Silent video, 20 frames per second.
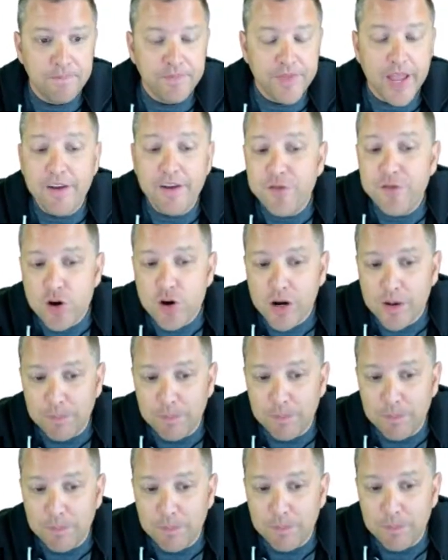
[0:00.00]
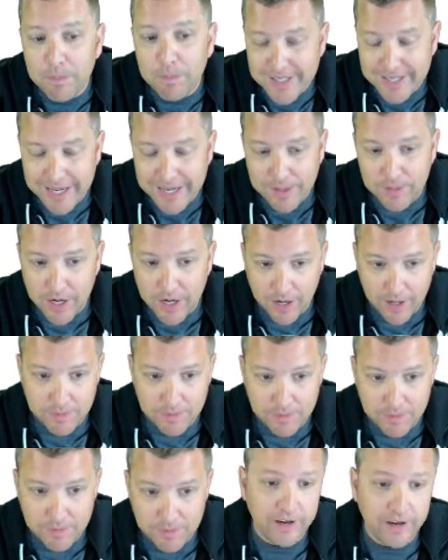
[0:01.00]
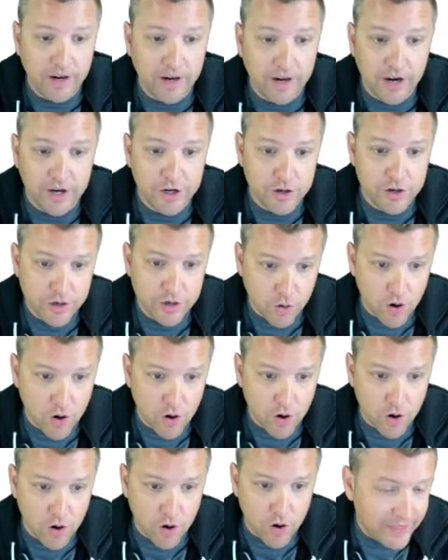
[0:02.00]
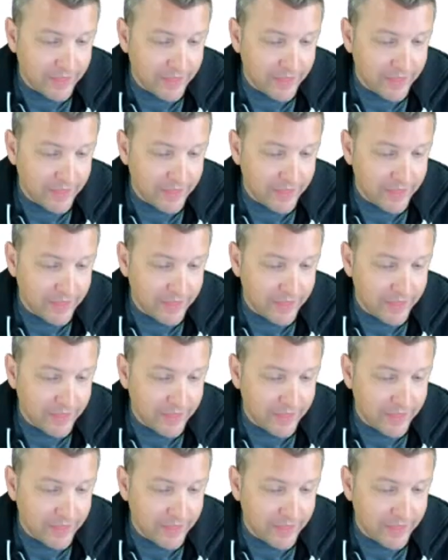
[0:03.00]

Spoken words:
If your compliance team comes knocking on your door,